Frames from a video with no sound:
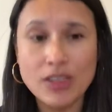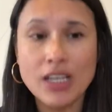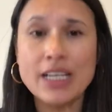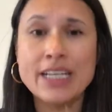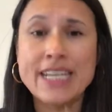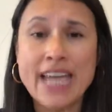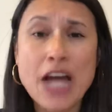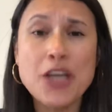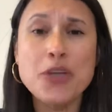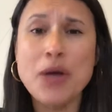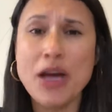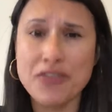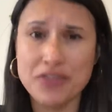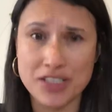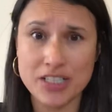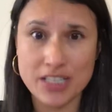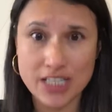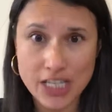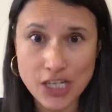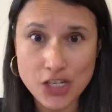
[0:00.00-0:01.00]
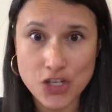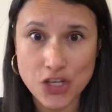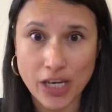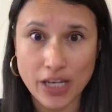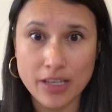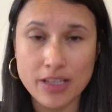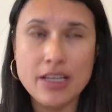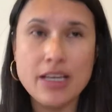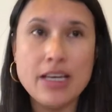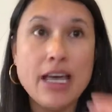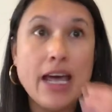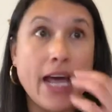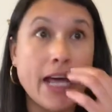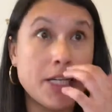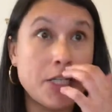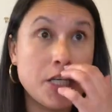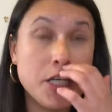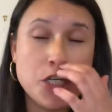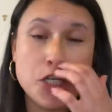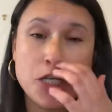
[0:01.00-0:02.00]
Now you have to teach it.
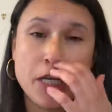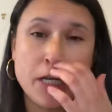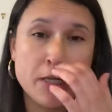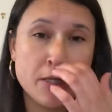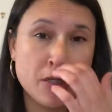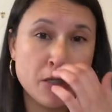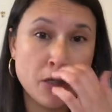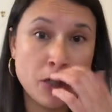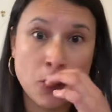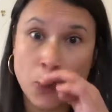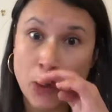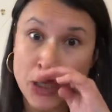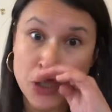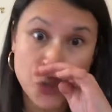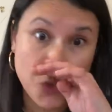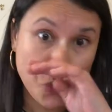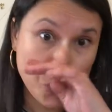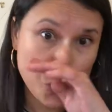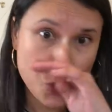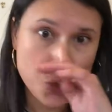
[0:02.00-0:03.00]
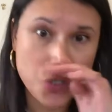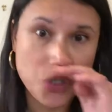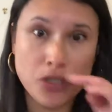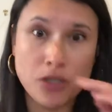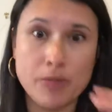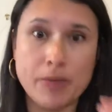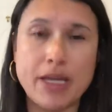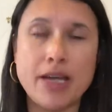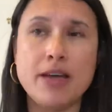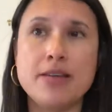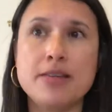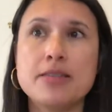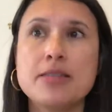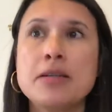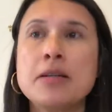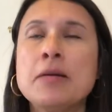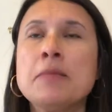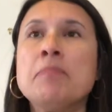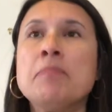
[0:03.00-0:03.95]
And teaching it is crucial because